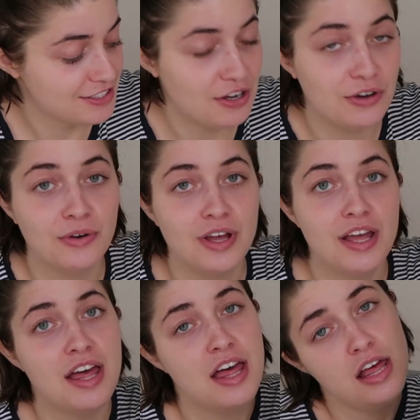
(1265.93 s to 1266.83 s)
So
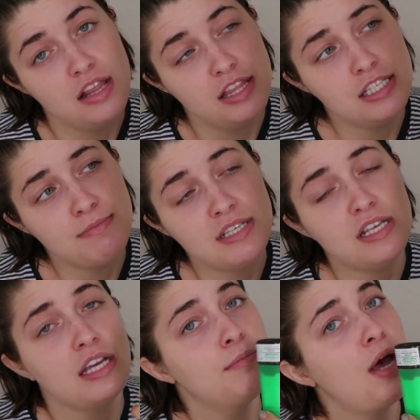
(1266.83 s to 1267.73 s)
this is my
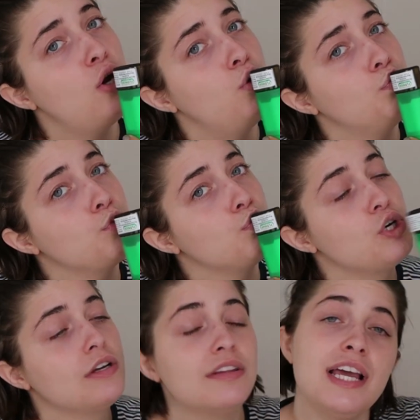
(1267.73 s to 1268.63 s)
second bottle.
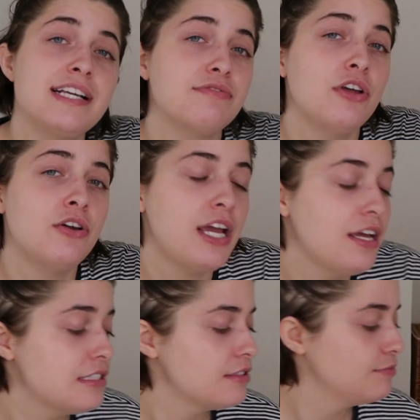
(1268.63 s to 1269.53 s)
Thanks,
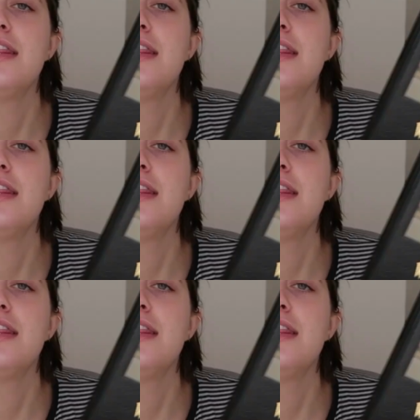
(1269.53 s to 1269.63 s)
Flonase.